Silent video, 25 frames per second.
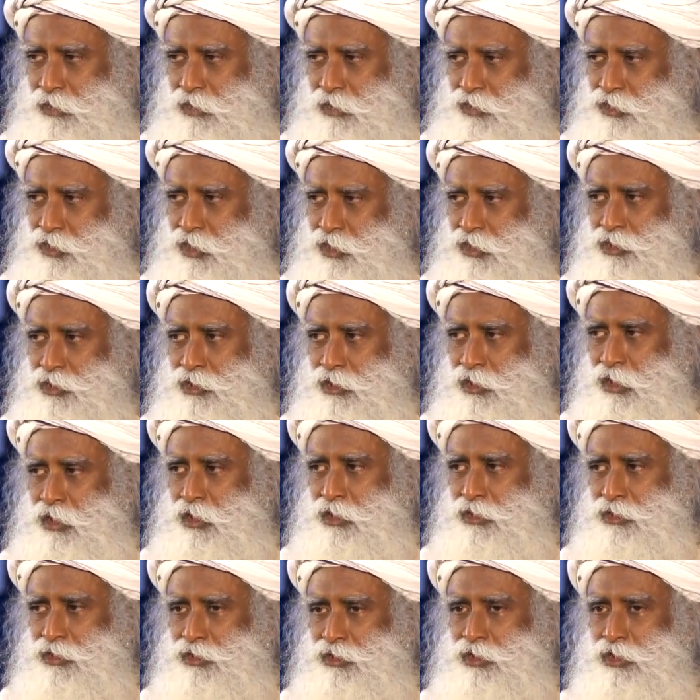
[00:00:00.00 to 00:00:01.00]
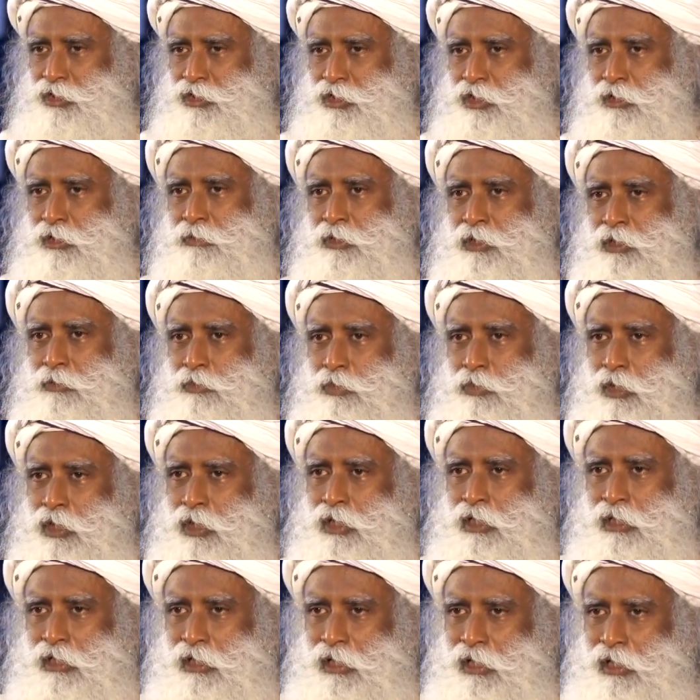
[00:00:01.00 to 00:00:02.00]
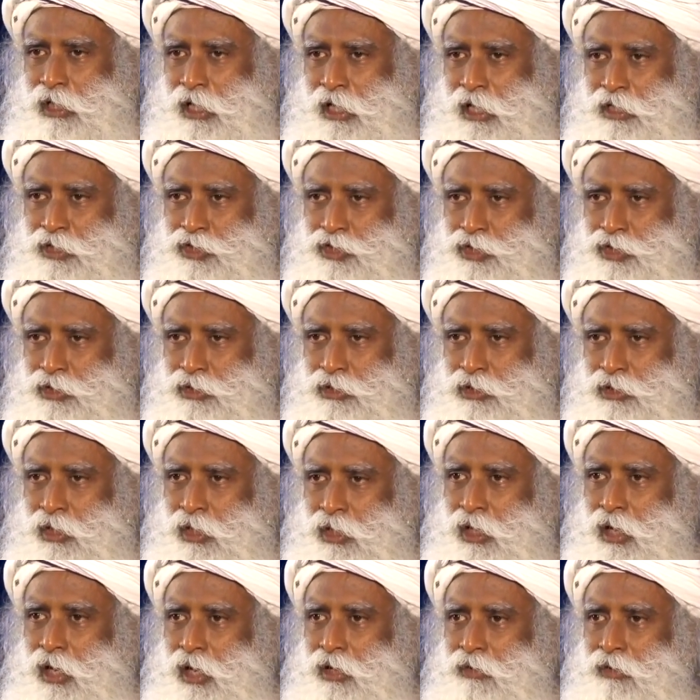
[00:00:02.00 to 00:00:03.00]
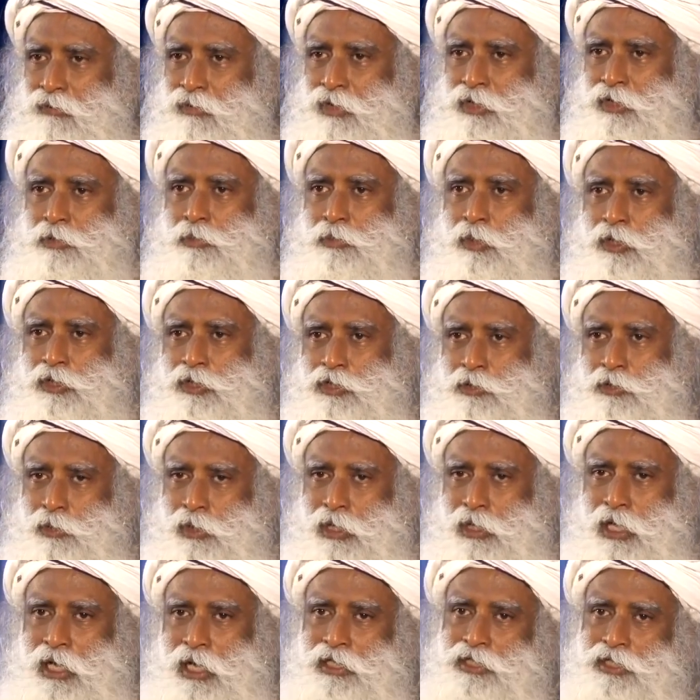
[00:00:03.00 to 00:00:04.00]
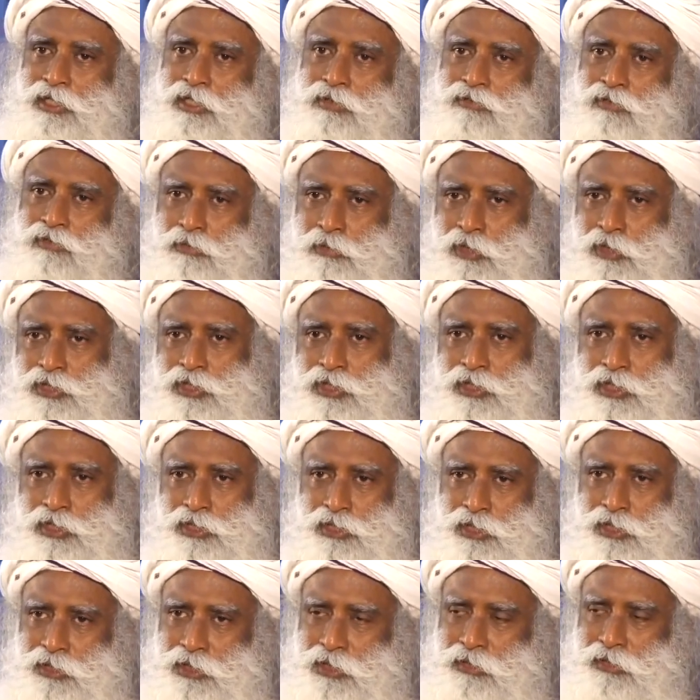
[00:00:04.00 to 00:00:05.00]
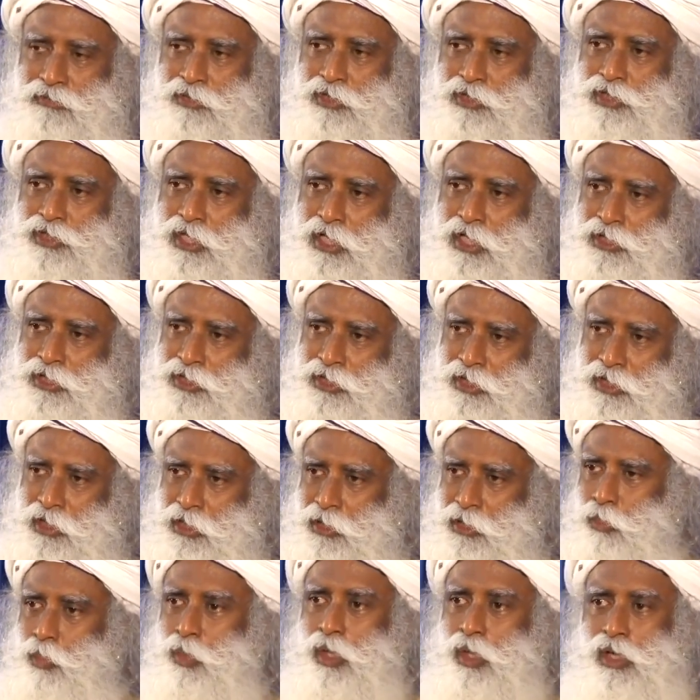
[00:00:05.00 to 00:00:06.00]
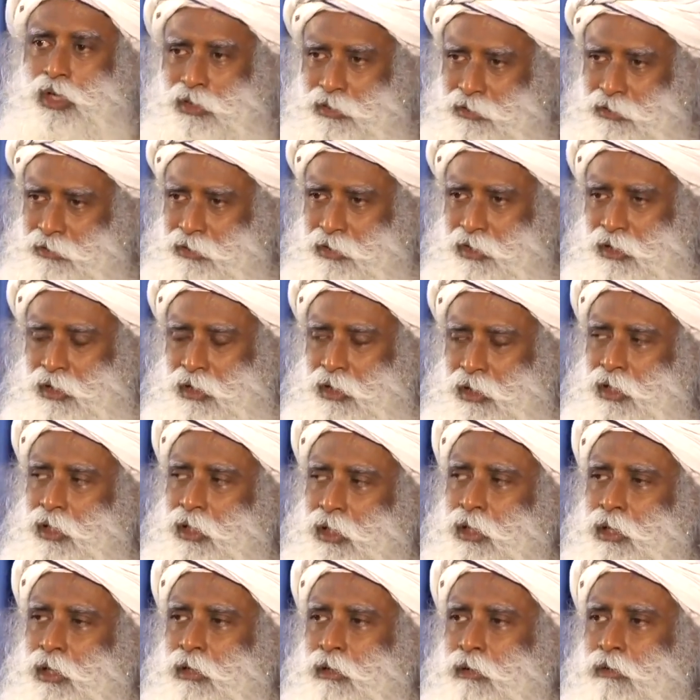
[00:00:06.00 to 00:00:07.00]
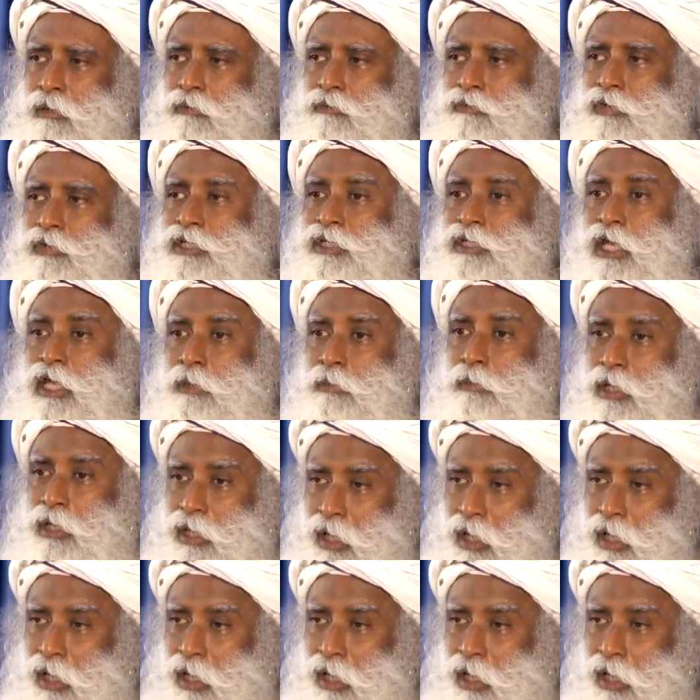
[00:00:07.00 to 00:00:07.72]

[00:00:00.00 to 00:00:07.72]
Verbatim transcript: It just needs determined political action and responsible action from the citizens of this country and the world, which can be